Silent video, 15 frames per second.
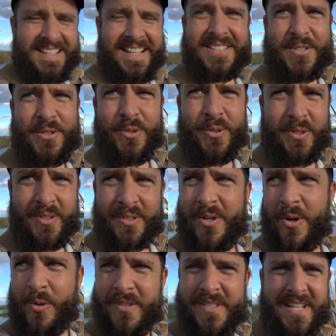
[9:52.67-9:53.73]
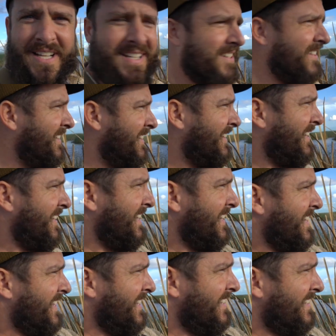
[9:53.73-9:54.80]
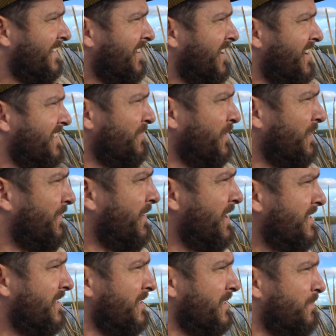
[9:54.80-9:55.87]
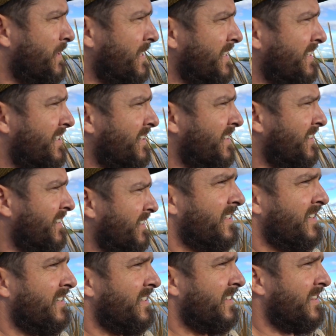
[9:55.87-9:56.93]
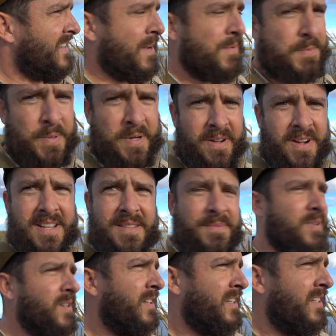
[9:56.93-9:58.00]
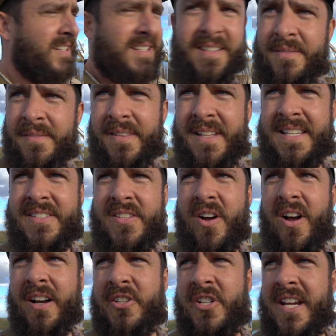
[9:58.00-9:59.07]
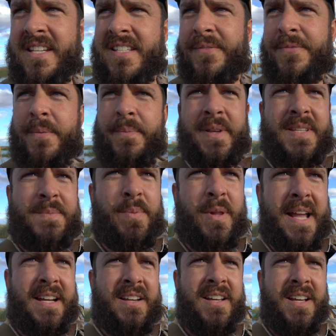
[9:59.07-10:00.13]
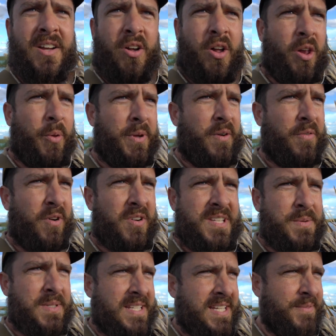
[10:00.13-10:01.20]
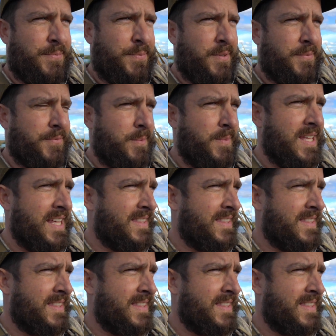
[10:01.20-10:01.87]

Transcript: That's cool. Colton Tucker. One of Austin's buddies. That was pretty awesome. His dog chased it from his blind all the way to hers. He was 10 foot from it.